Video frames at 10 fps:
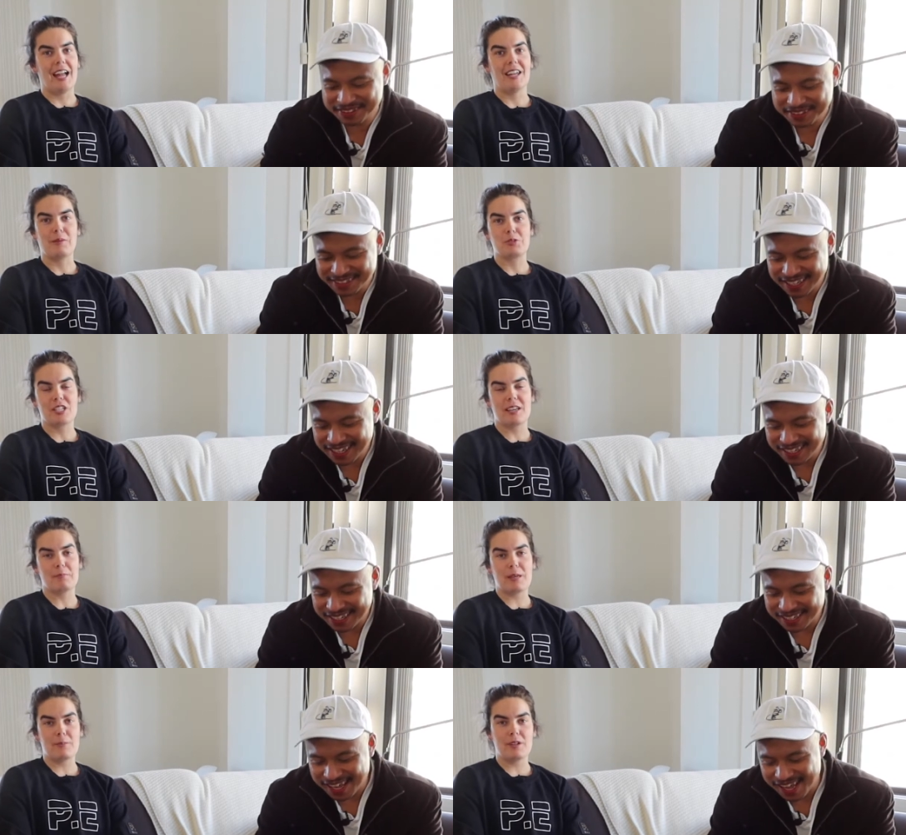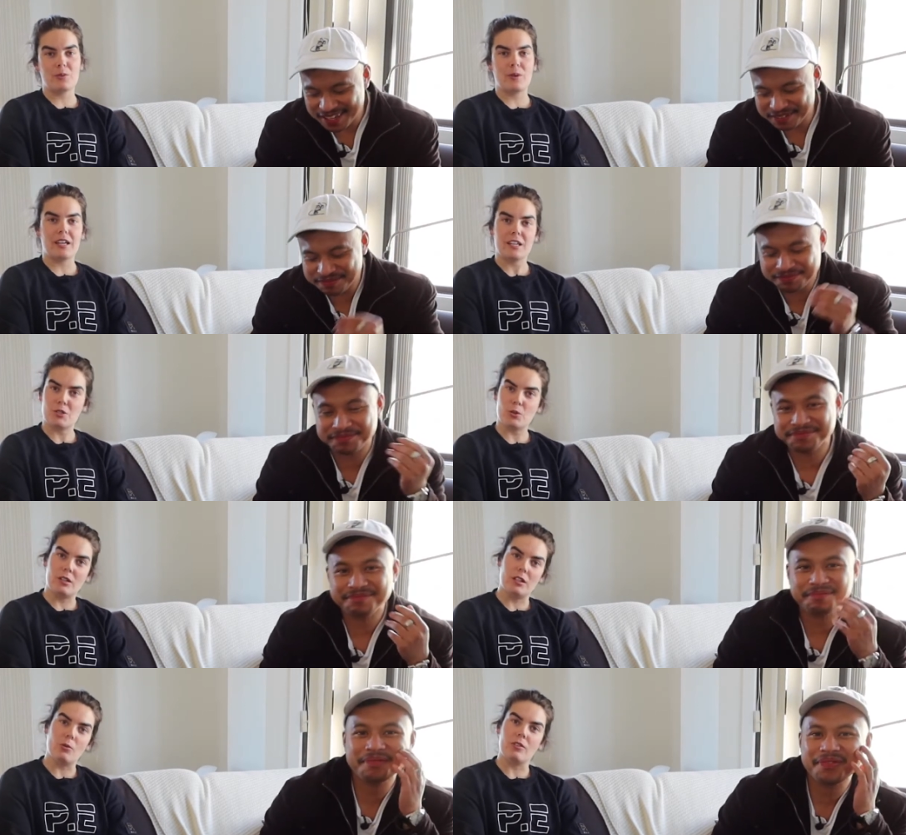Speaker 1: And I'm Shenae Behrman. We're here
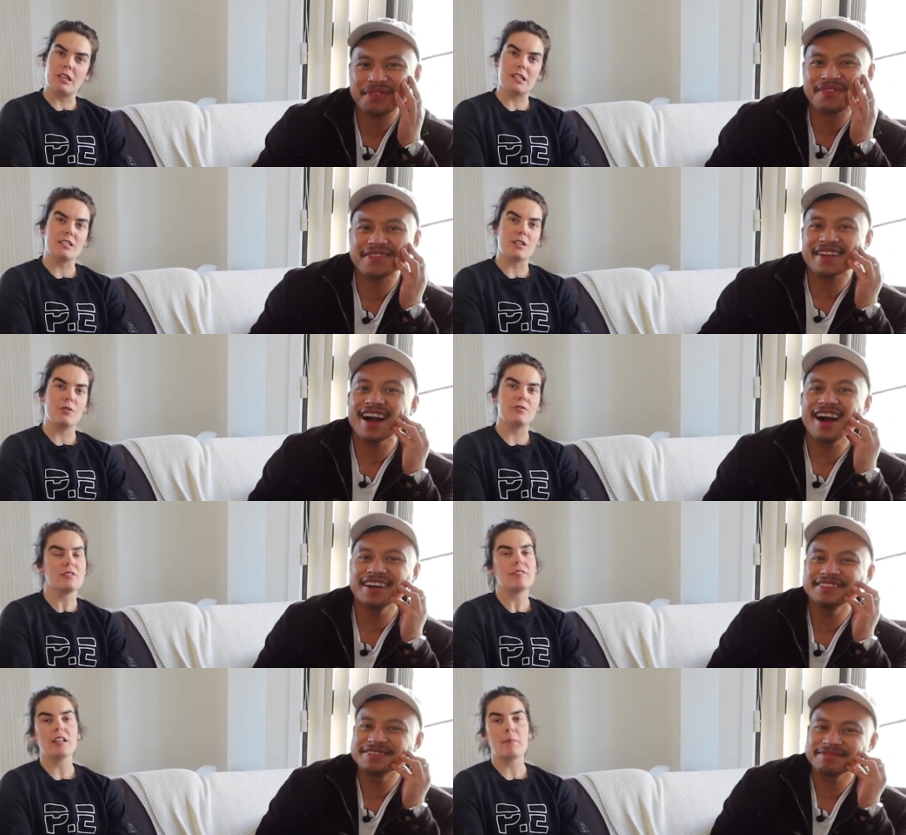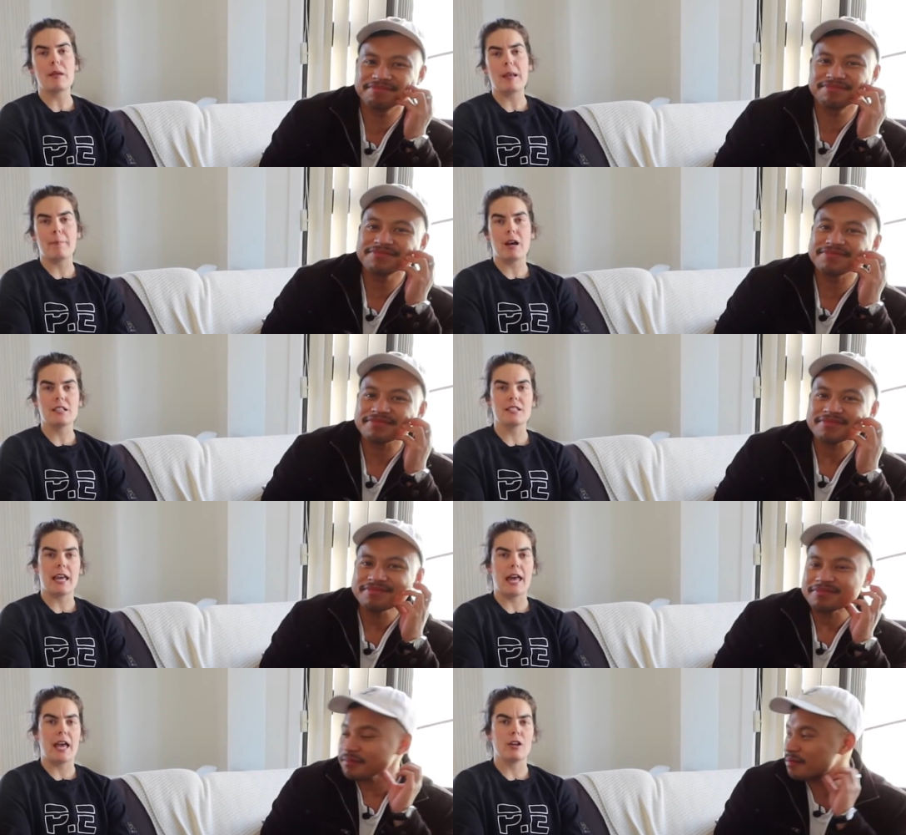talking all things self development,
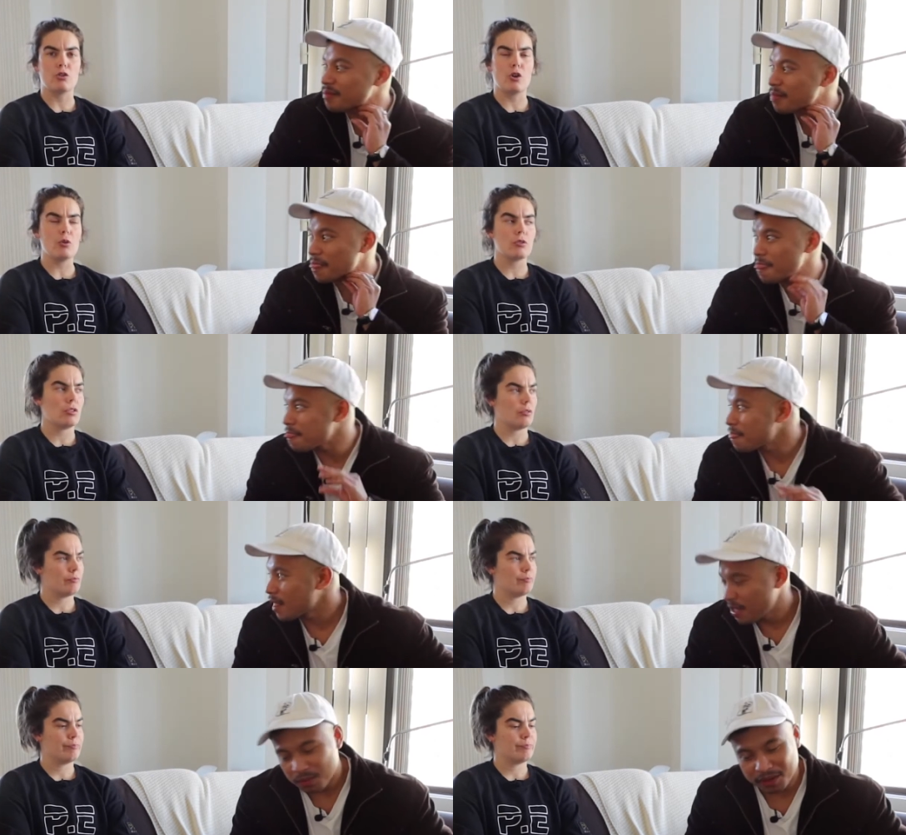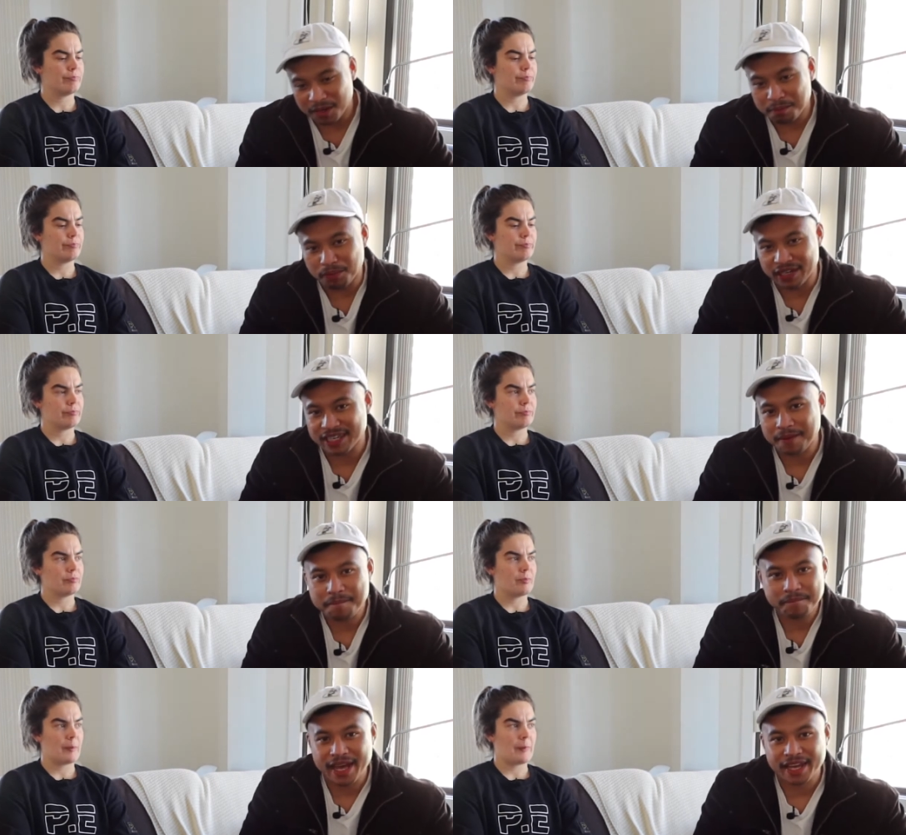mindset, and growth.
Speaker 2: We're going to bring
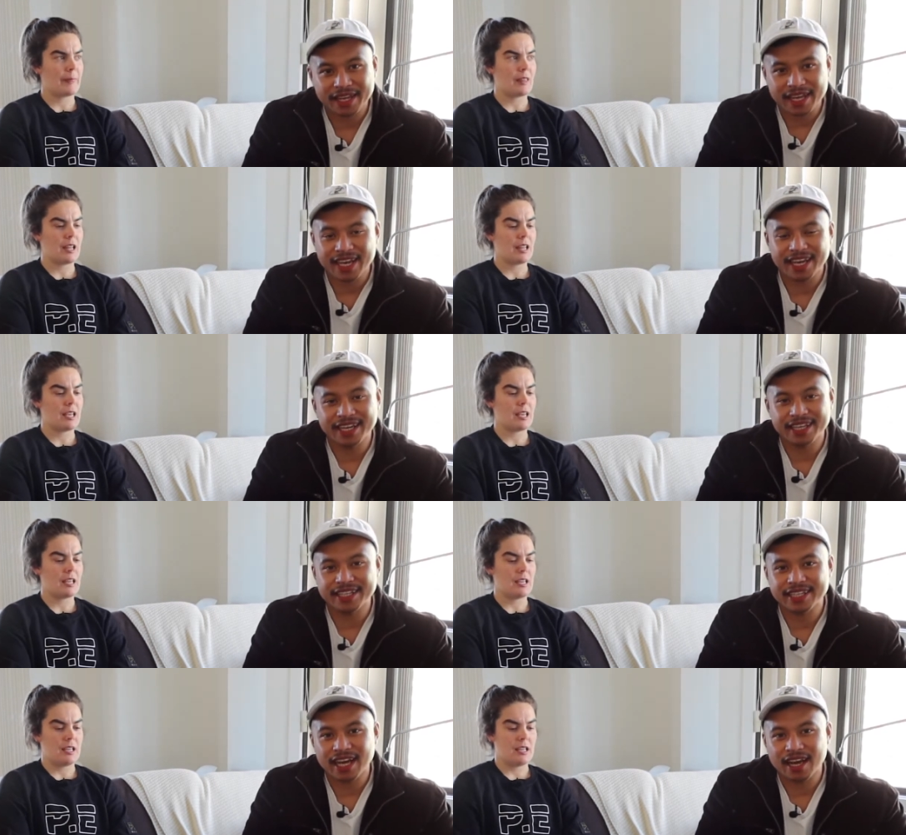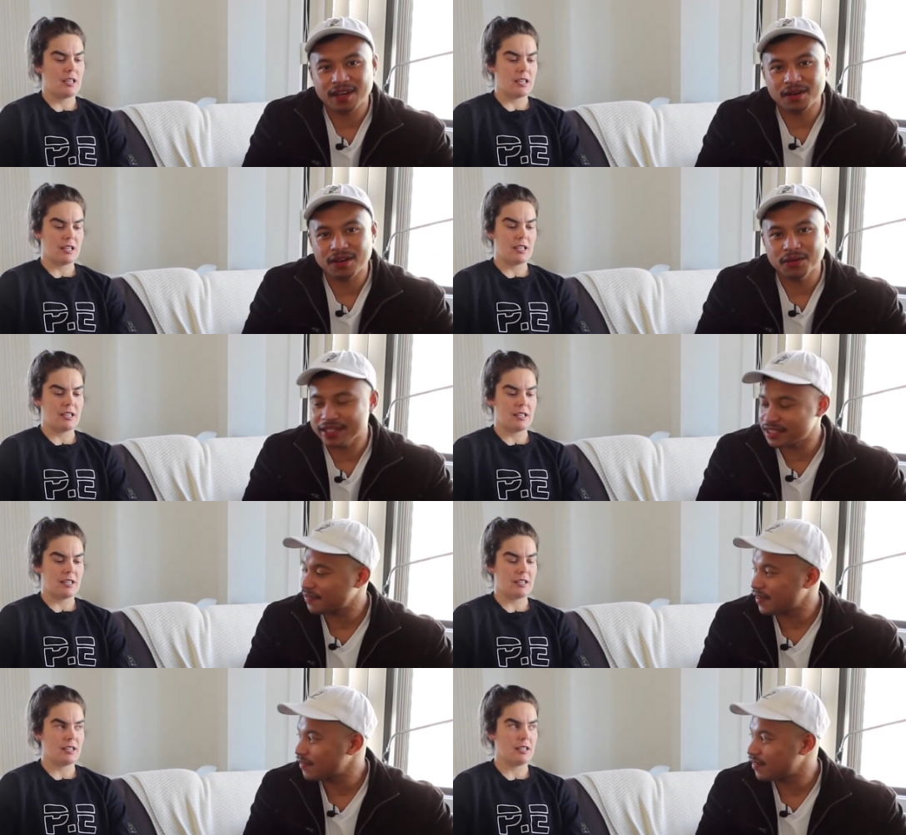back a uh, audience
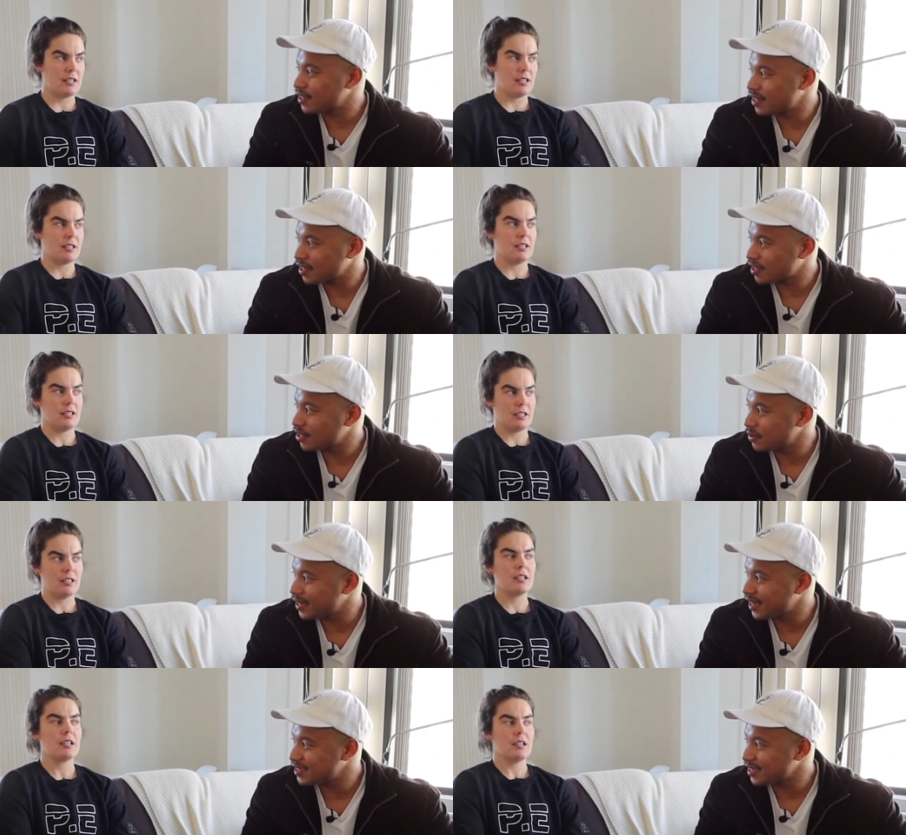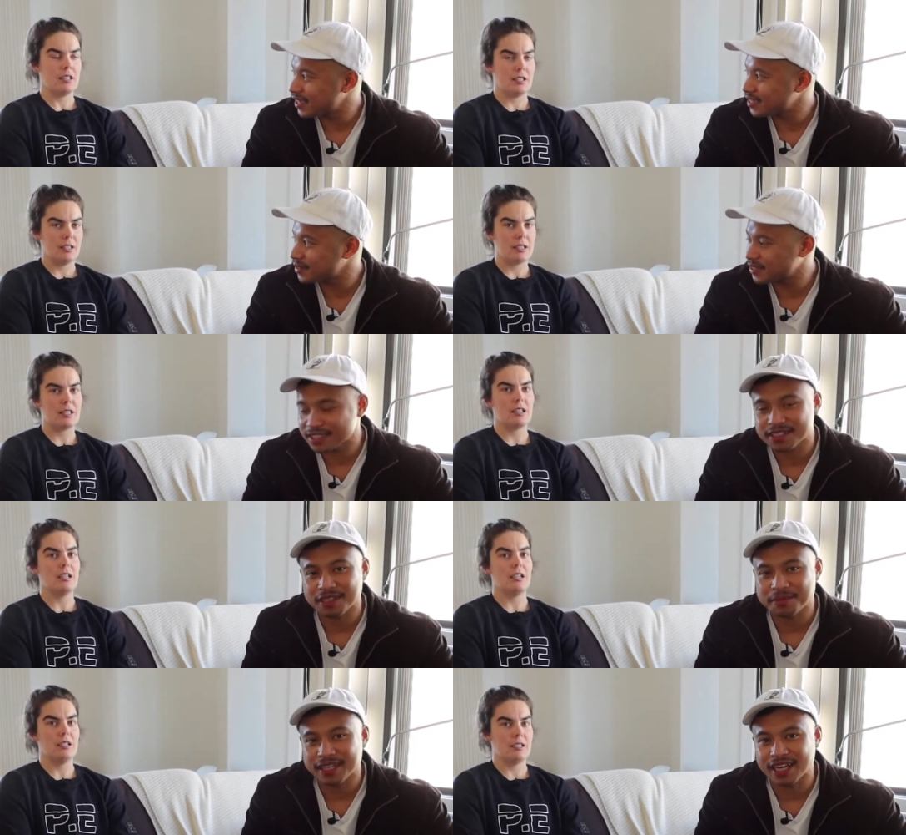favorite the q&a today so it's just
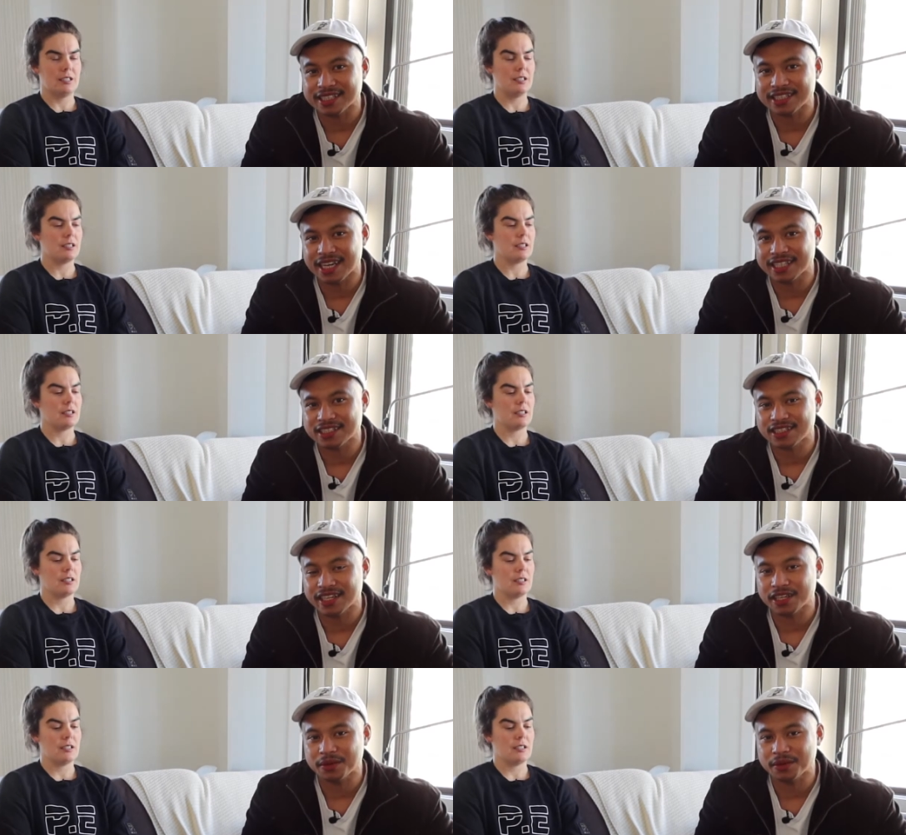yeah. going to be us answering